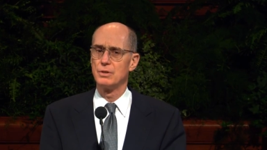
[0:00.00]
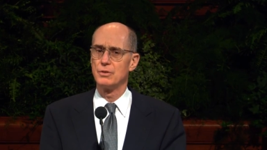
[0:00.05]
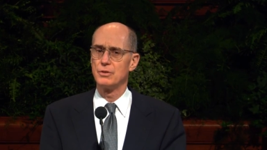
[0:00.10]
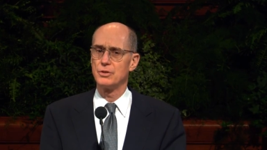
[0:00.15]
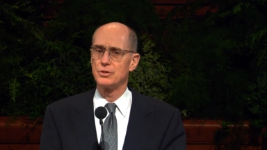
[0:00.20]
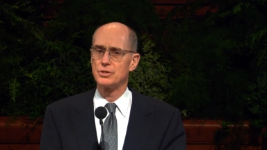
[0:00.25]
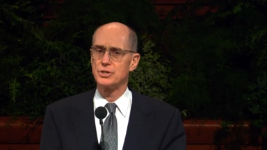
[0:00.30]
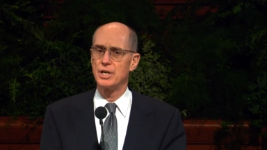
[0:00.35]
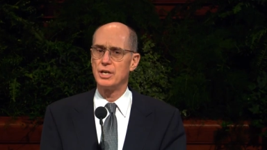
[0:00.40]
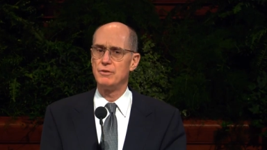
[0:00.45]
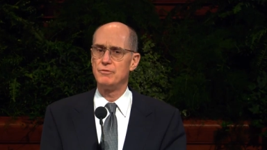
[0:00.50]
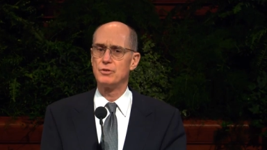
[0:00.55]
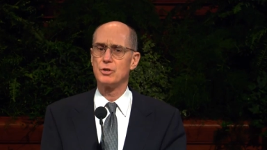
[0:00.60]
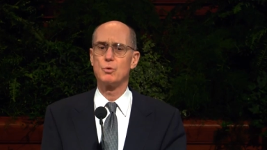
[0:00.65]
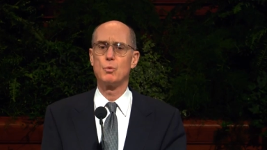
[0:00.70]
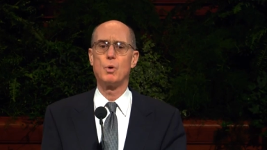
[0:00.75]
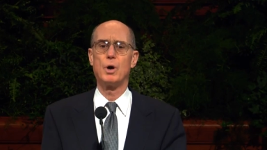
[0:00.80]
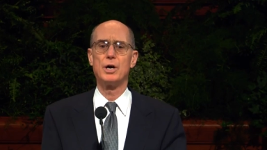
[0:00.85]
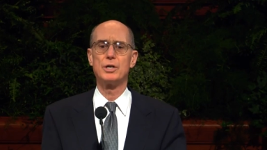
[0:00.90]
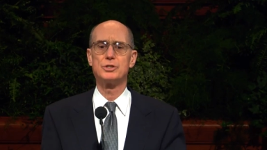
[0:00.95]
The Savior
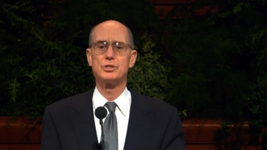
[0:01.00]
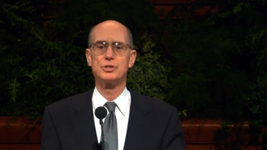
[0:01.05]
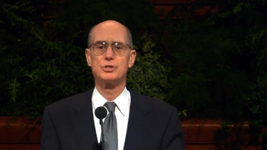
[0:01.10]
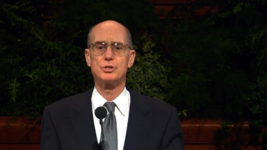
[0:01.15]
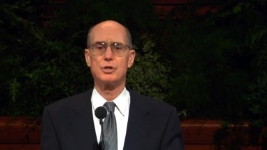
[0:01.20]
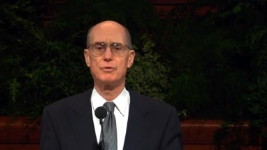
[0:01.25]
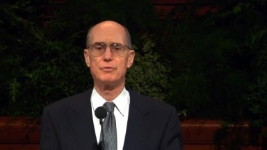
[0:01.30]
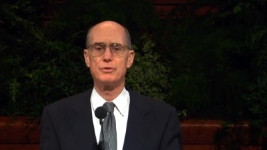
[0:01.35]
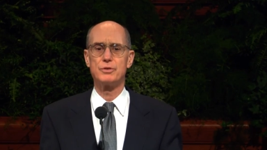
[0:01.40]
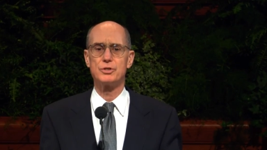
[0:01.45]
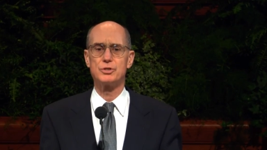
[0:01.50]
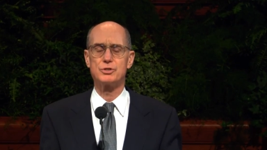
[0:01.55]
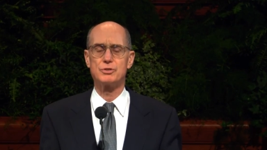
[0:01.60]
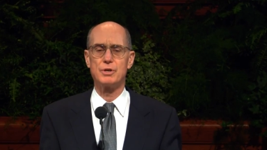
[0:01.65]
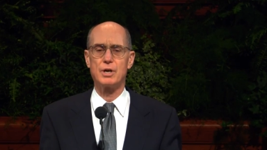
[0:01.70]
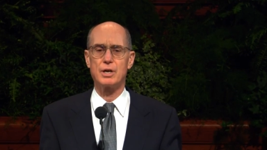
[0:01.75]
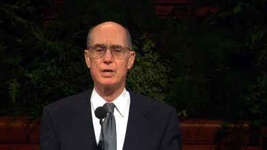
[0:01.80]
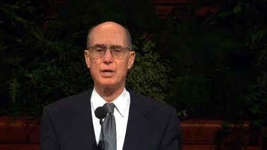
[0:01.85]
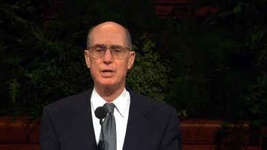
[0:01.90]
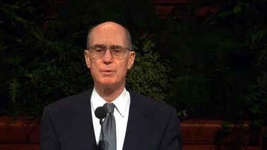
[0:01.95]
watches over the
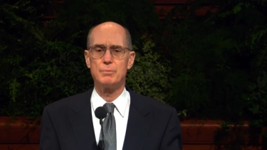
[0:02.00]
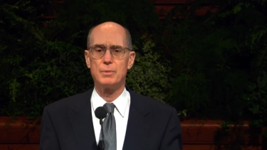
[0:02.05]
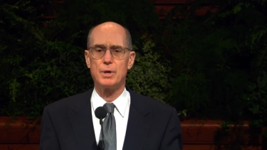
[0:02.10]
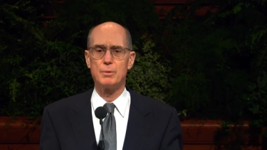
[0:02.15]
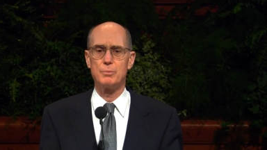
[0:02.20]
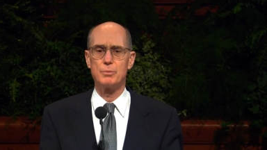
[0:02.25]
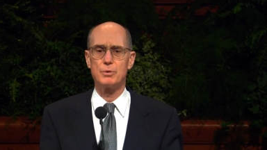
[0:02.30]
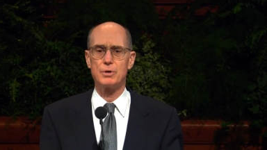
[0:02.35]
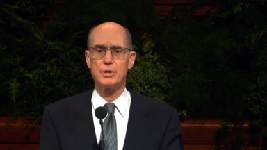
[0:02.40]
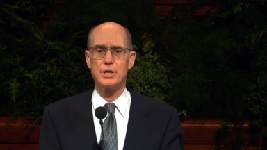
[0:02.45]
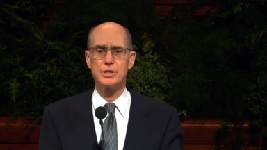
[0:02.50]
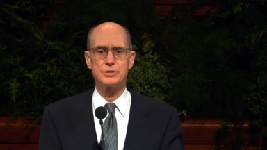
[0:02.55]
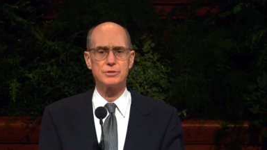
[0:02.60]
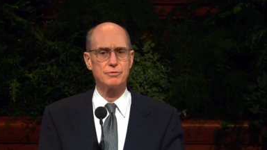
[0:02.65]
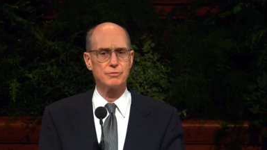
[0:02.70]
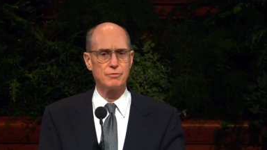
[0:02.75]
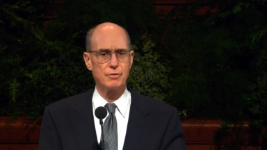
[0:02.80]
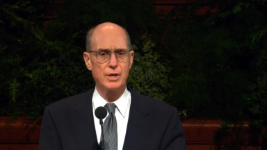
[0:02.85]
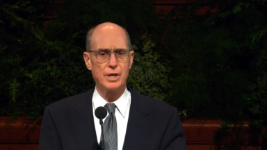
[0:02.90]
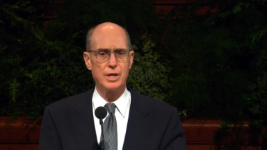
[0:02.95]
struggling member as a
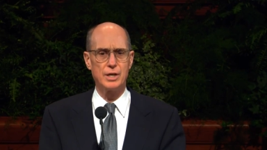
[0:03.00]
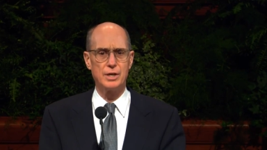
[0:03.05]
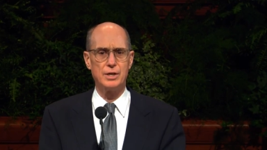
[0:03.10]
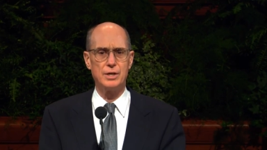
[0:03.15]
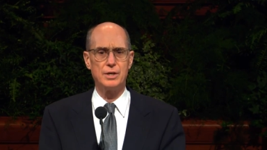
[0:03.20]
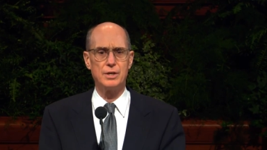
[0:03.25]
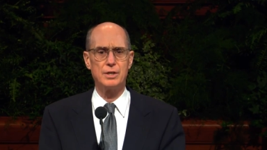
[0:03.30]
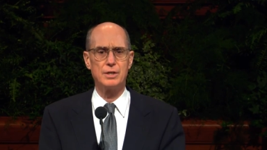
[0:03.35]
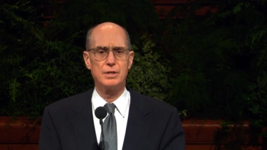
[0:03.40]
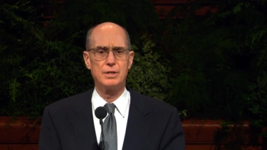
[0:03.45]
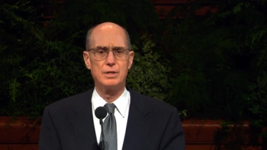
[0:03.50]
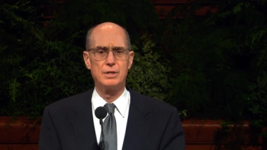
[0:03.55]
friend.